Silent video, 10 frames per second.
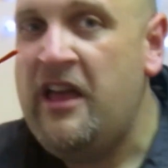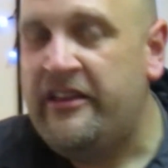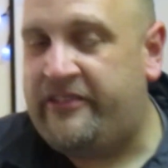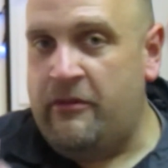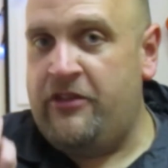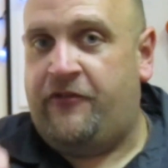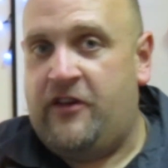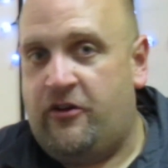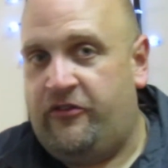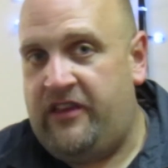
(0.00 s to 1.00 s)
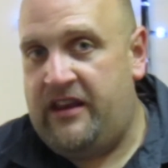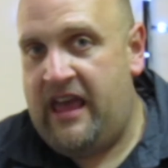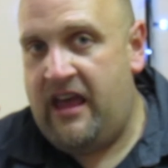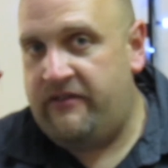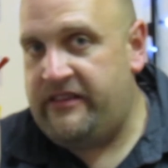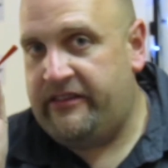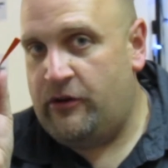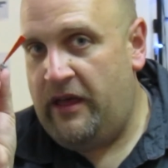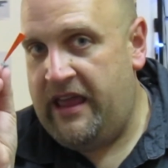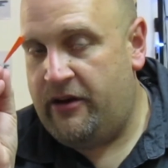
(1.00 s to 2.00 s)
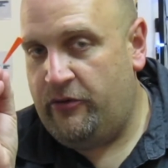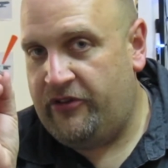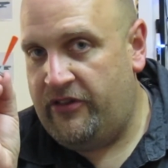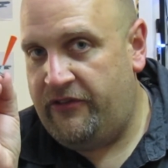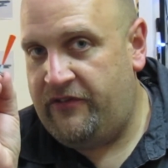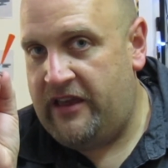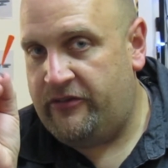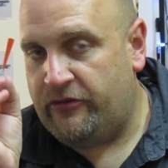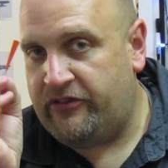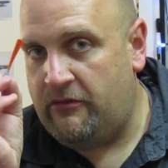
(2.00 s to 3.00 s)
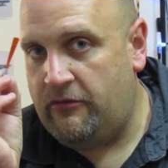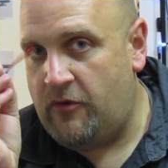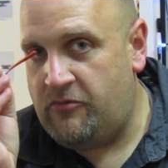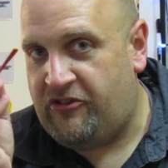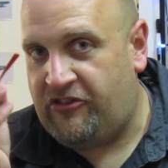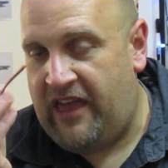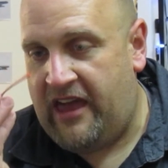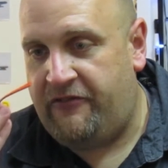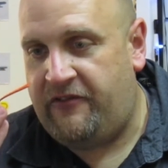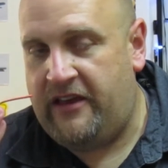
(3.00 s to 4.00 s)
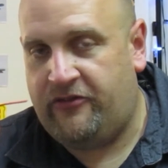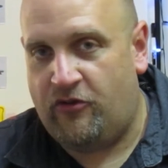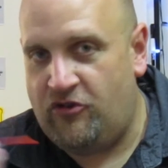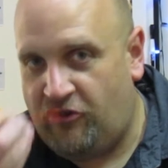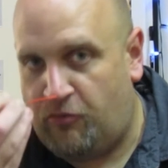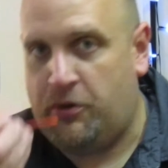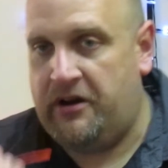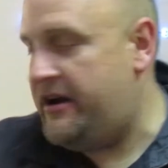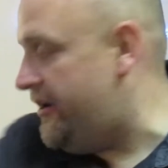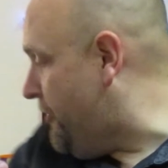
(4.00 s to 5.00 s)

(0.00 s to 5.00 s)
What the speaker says: Some of the figures didn't have these little handles on the phaser. Some of them just had a phaser and you just put it in their